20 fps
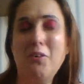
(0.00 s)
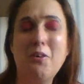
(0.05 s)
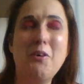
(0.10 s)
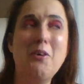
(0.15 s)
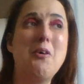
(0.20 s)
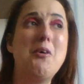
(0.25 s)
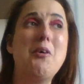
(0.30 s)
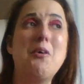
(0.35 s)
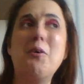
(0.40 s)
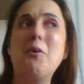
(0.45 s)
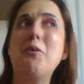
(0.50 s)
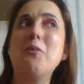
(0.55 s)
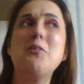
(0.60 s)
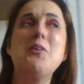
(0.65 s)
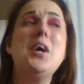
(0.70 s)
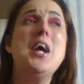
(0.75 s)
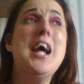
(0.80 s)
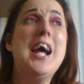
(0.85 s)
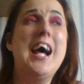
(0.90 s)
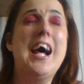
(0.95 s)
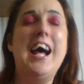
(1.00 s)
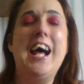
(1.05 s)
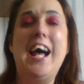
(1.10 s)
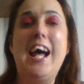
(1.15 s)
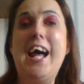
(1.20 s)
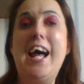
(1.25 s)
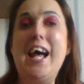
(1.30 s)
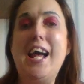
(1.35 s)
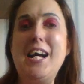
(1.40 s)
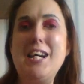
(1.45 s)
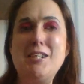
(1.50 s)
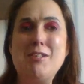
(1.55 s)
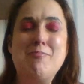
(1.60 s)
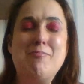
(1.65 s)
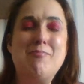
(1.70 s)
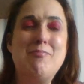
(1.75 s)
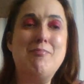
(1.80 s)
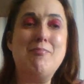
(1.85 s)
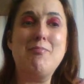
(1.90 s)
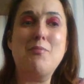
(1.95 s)
or
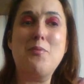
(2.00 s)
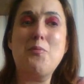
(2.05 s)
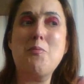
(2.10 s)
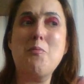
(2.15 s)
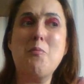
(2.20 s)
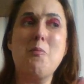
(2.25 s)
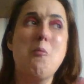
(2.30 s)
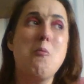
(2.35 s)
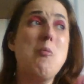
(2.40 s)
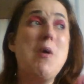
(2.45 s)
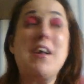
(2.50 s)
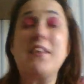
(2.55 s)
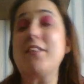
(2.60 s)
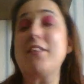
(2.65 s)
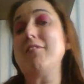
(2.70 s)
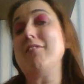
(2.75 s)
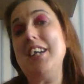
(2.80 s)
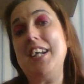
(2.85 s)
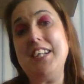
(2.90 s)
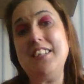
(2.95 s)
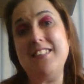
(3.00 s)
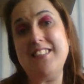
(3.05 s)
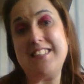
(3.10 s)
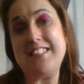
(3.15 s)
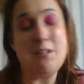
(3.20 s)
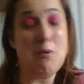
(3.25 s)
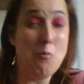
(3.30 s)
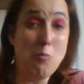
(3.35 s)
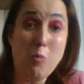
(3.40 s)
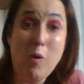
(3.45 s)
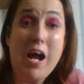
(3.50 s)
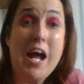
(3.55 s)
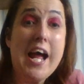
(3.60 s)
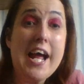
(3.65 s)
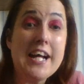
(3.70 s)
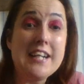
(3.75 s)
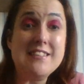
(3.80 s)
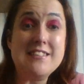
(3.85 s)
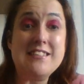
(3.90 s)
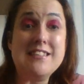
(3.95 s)
um, whether it's
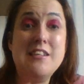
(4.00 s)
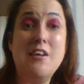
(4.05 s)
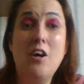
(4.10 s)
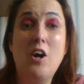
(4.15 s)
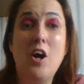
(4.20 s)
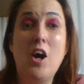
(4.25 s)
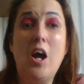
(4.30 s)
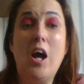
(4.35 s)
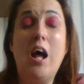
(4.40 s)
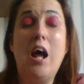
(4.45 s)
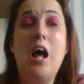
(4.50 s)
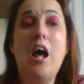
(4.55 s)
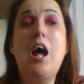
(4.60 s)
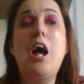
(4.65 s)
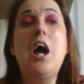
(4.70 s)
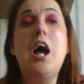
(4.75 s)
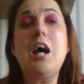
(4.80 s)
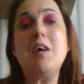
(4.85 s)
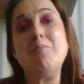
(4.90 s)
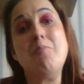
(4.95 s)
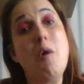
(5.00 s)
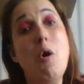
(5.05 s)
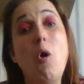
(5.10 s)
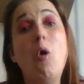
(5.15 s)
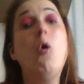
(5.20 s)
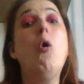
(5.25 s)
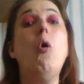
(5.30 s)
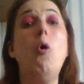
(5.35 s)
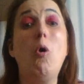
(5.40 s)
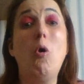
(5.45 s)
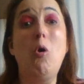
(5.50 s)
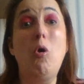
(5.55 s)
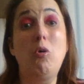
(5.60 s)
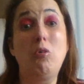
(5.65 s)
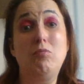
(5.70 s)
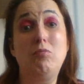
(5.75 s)
wet um, or